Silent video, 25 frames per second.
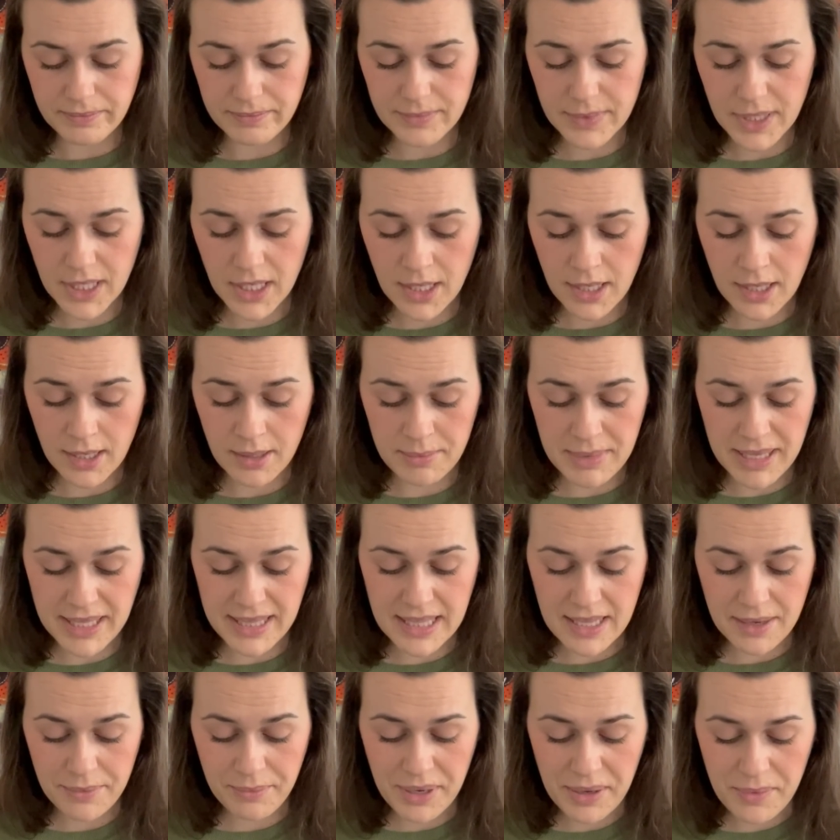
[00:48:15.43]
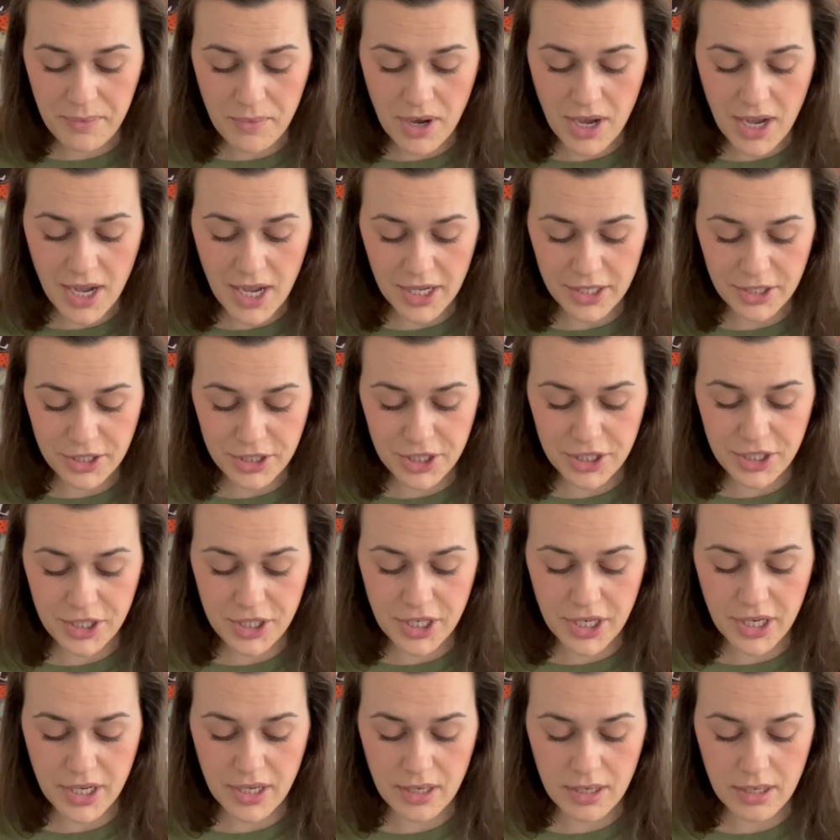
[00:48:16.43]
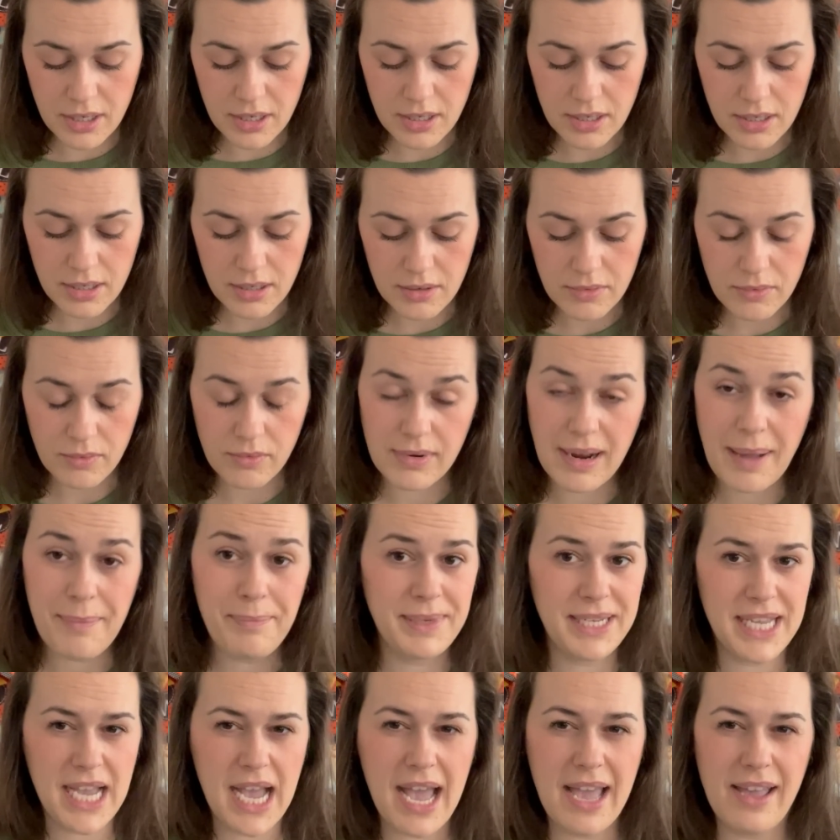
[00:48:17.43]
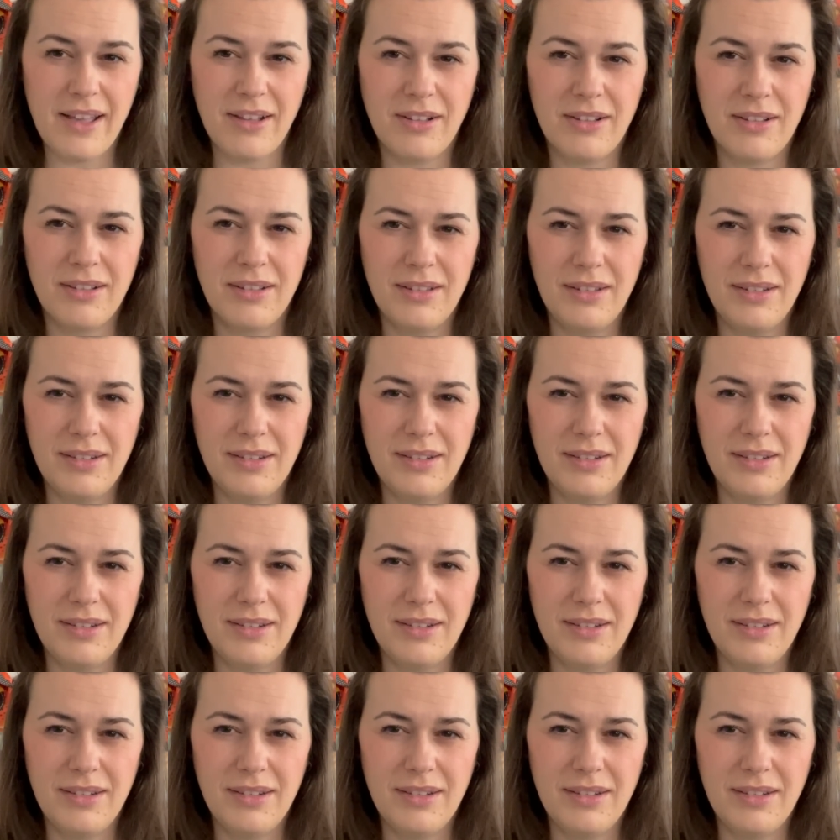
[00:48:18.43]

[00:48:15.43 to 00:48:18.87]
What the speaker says: And then we watched Reptile.